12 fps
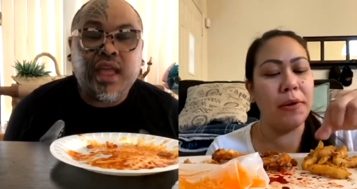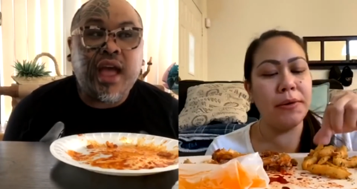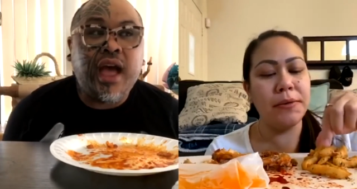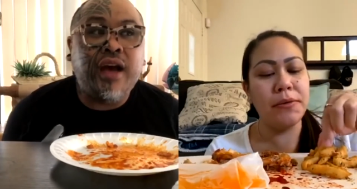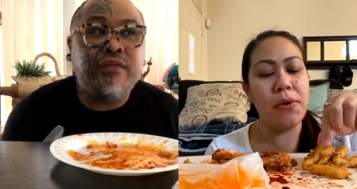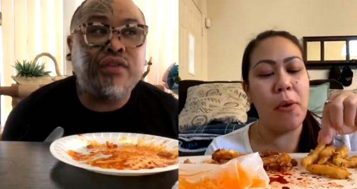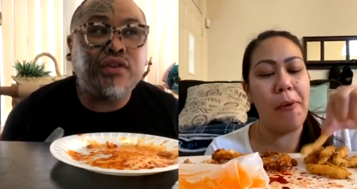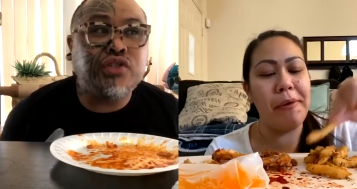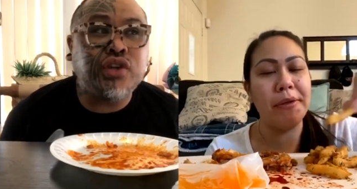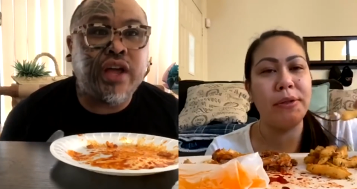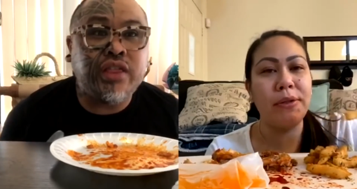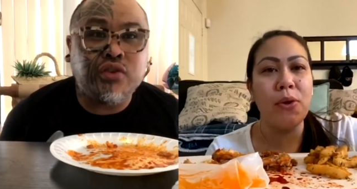Speaker 1: Have you
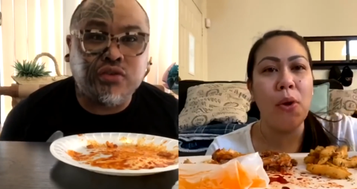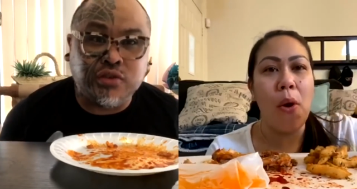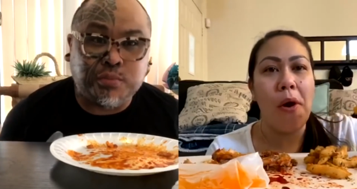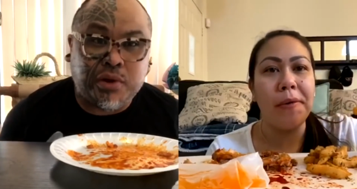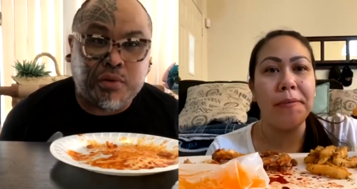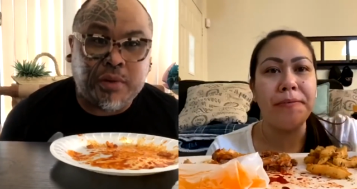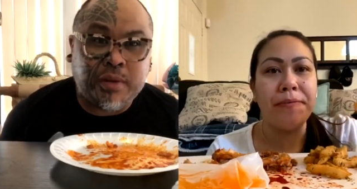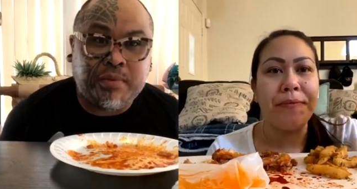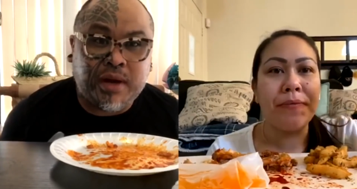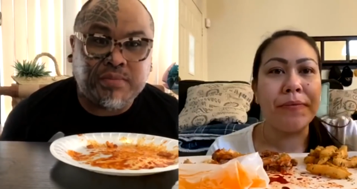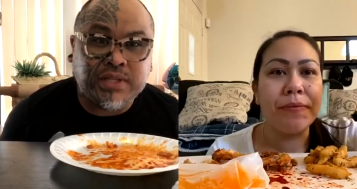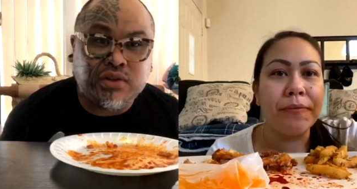tried those boba
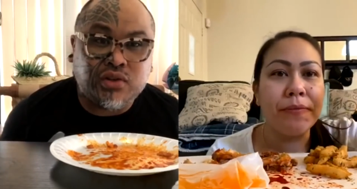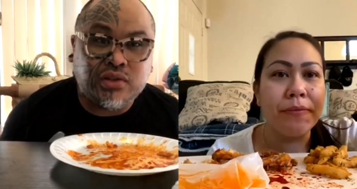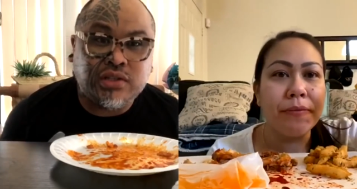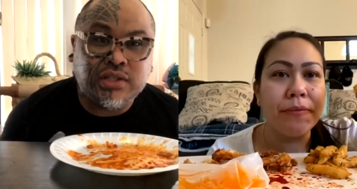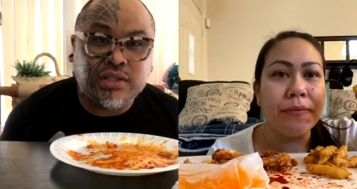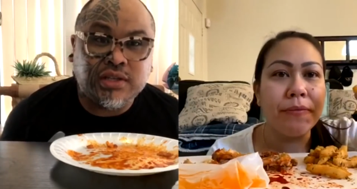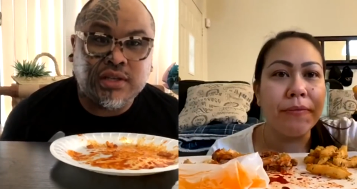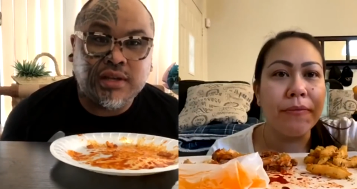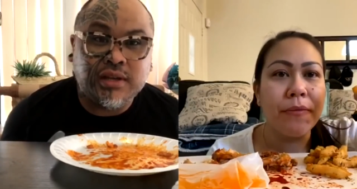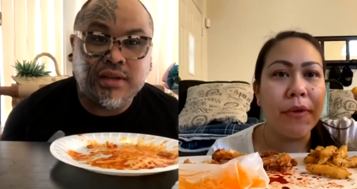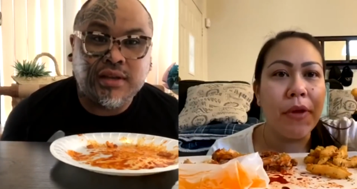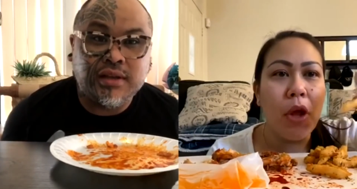popsicles?
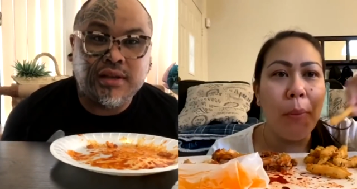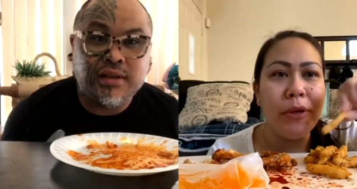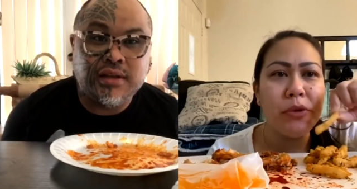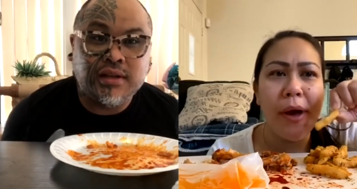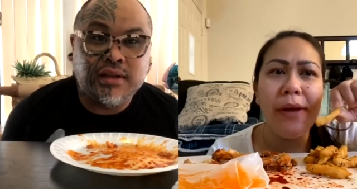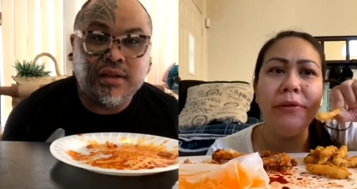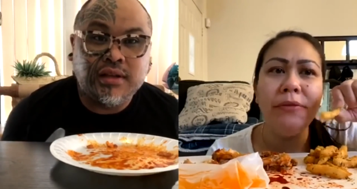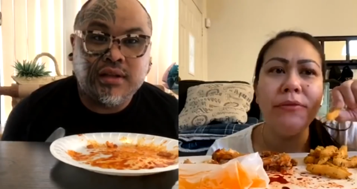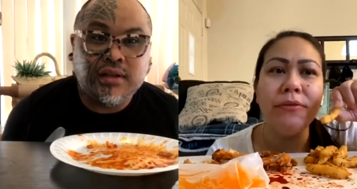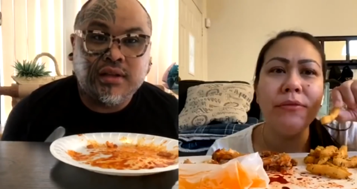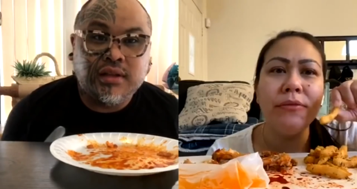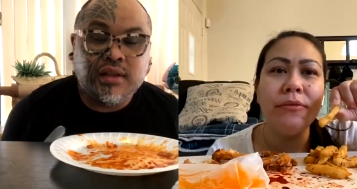The which one?
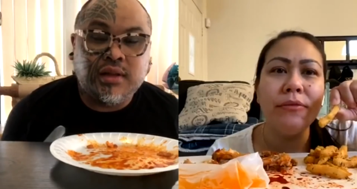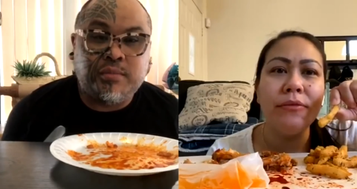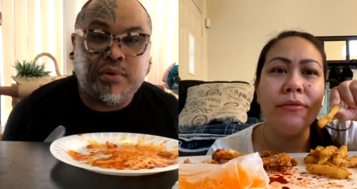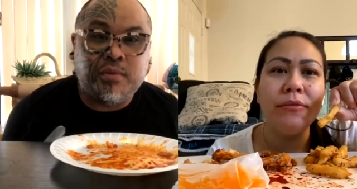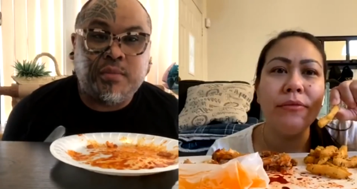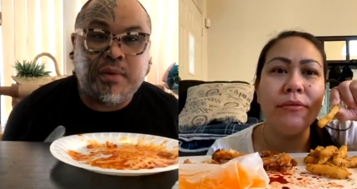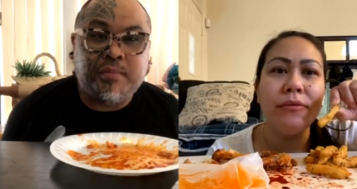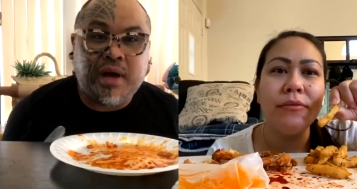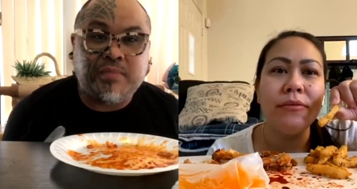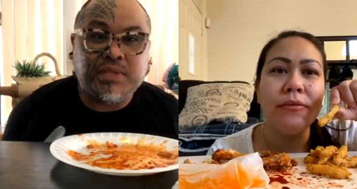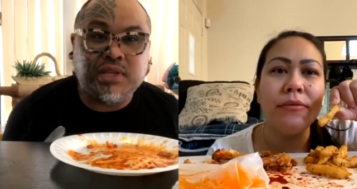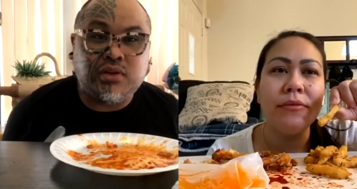The boba
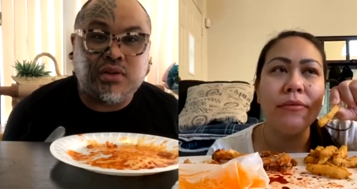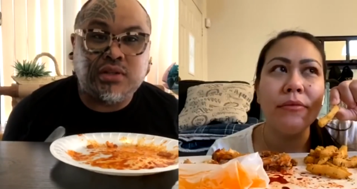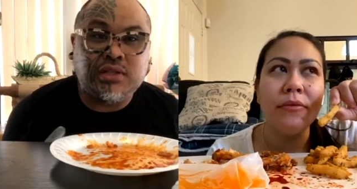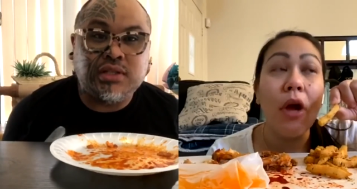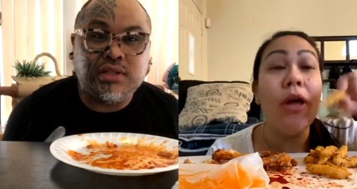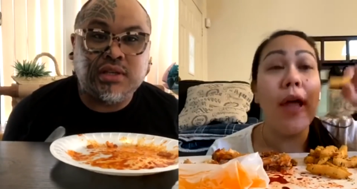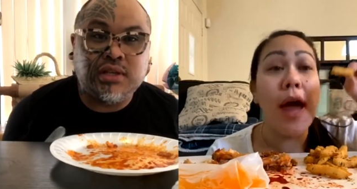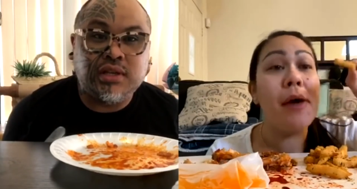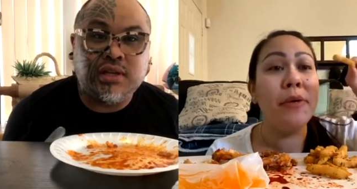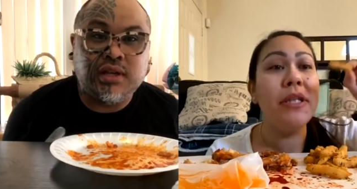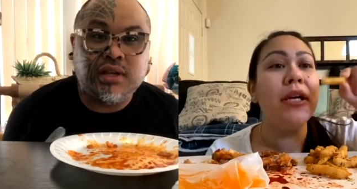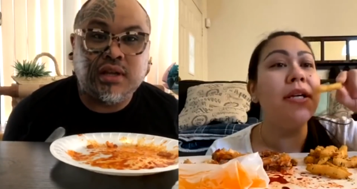popsicles.
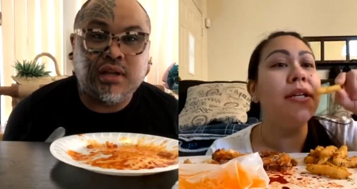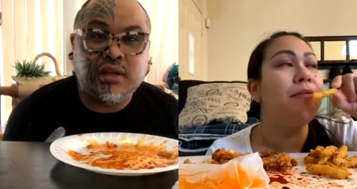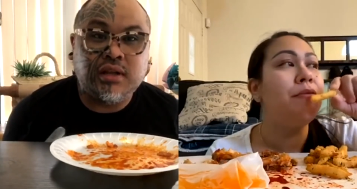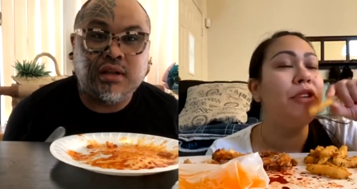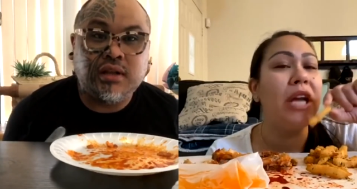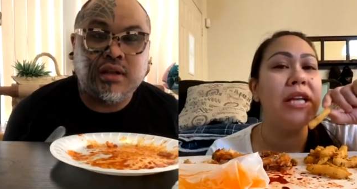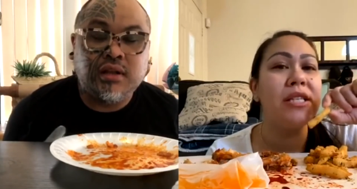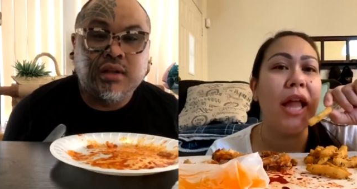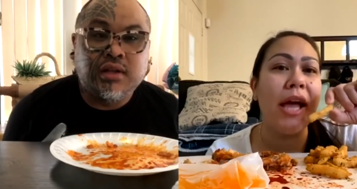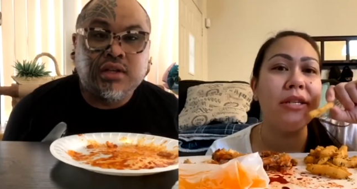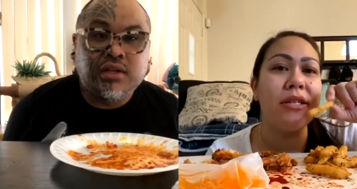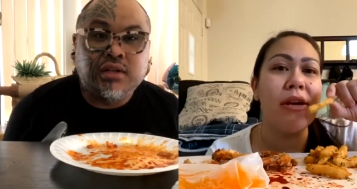
Speaker 2: Yeah, we did. Vanessa
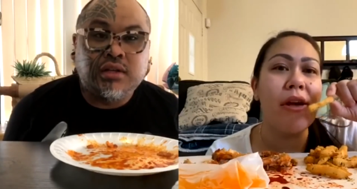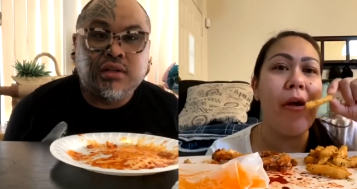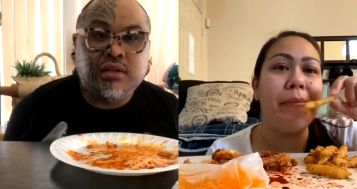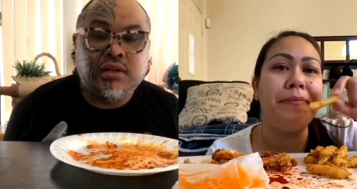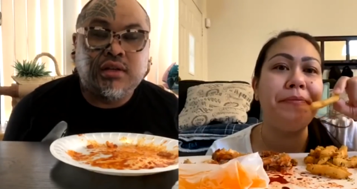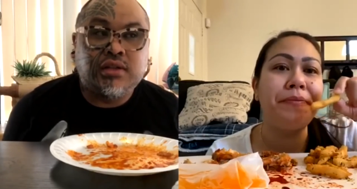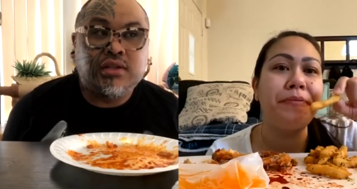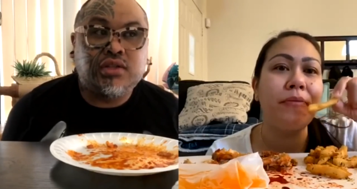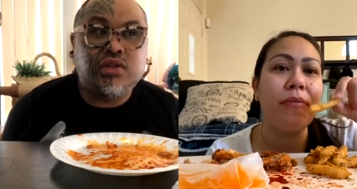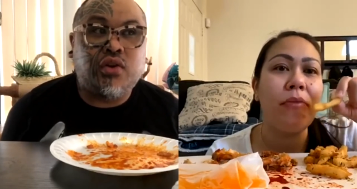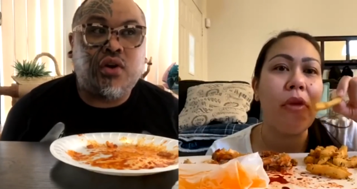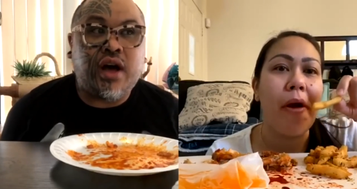likes it.
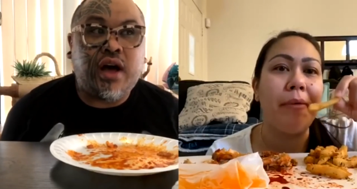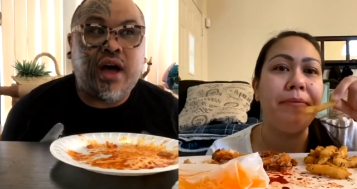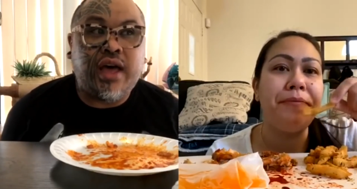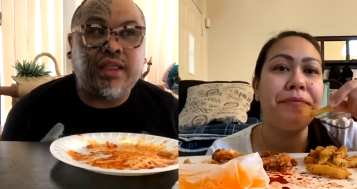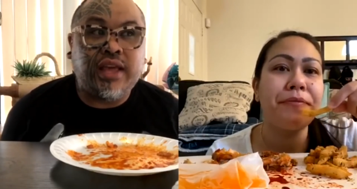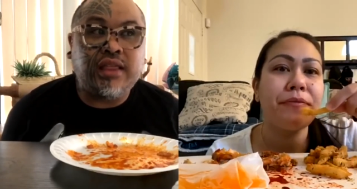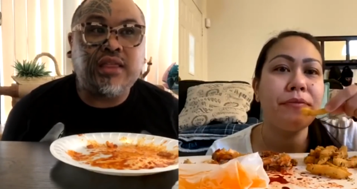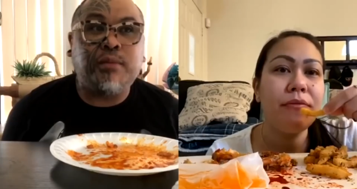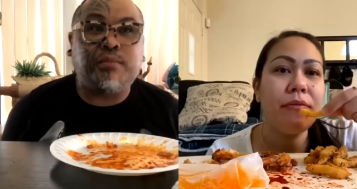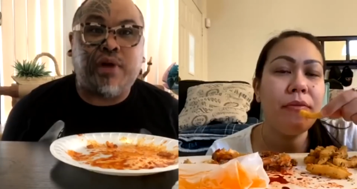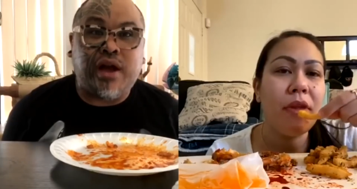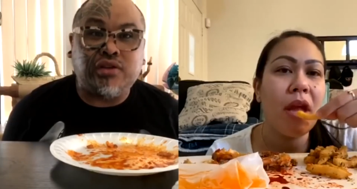
Speaker 1: So I like the
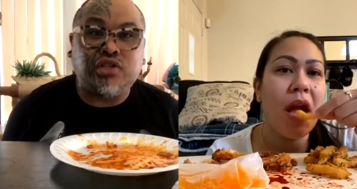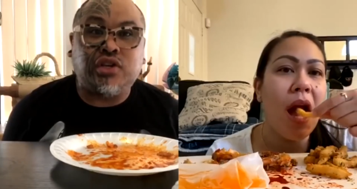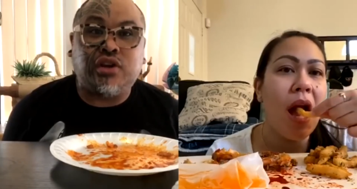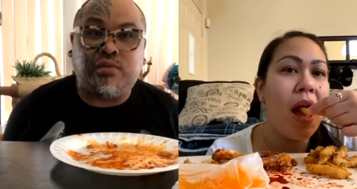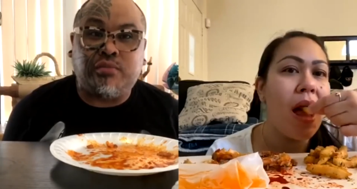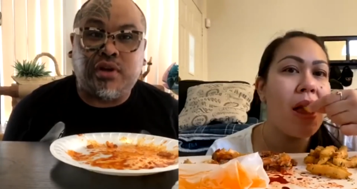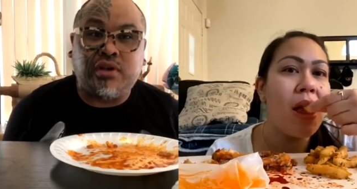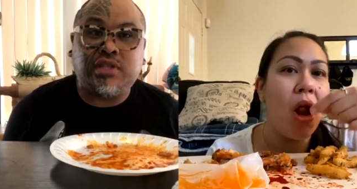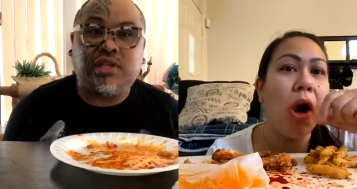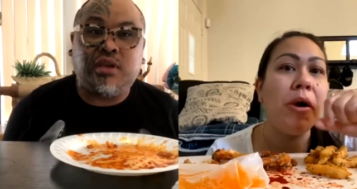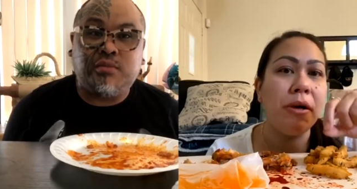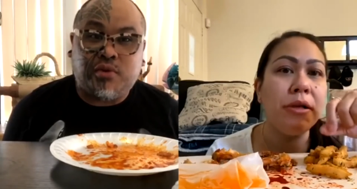brown sugar milk
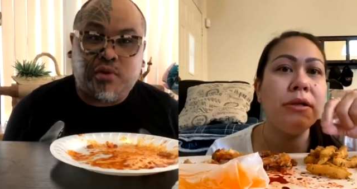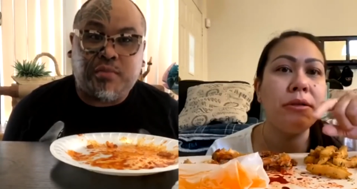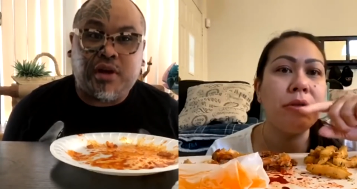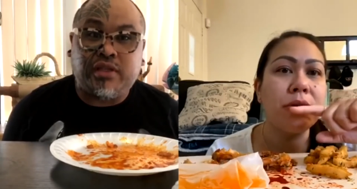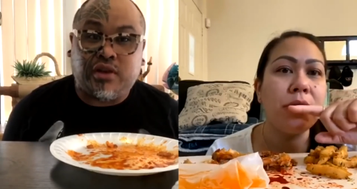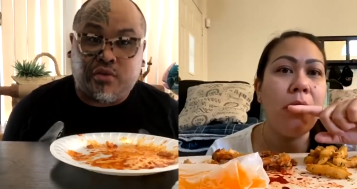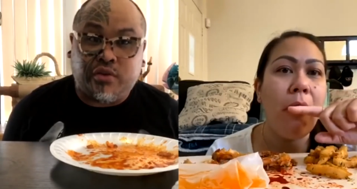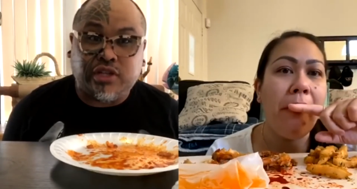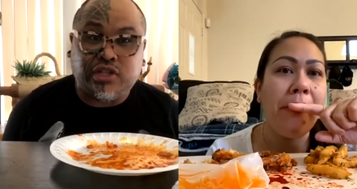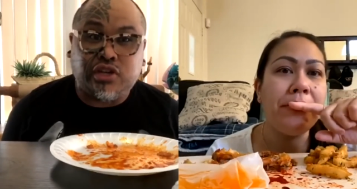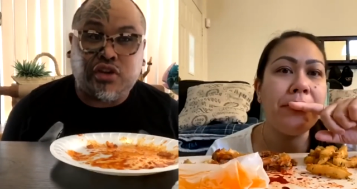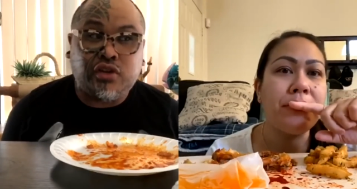tea boba, the
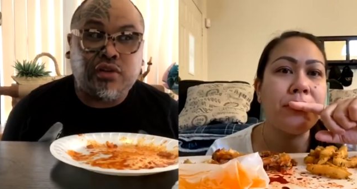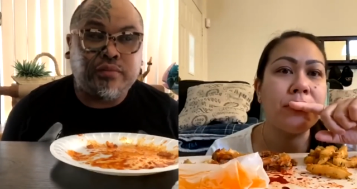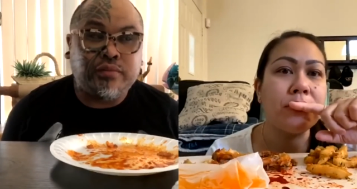original